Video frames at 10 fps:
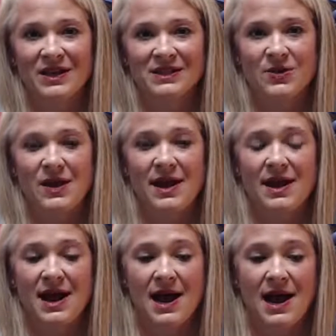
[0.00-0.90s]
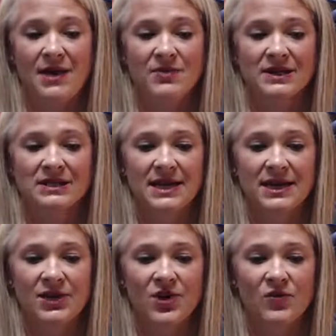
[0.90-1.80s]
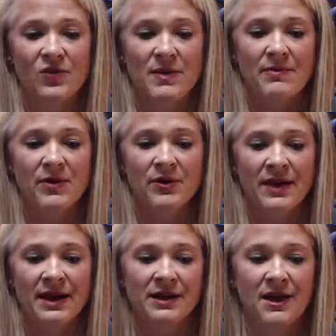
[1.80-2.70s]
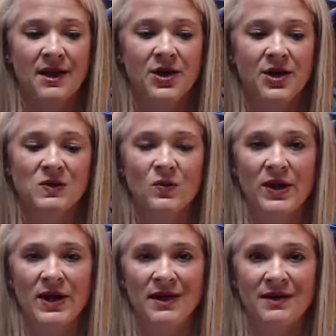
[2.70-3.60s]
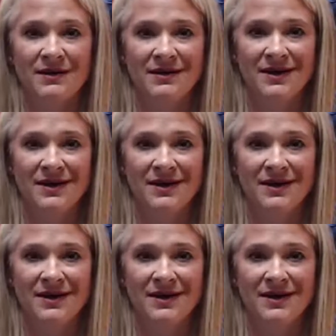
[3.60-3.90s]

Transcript: So I would say, remember that God knows when,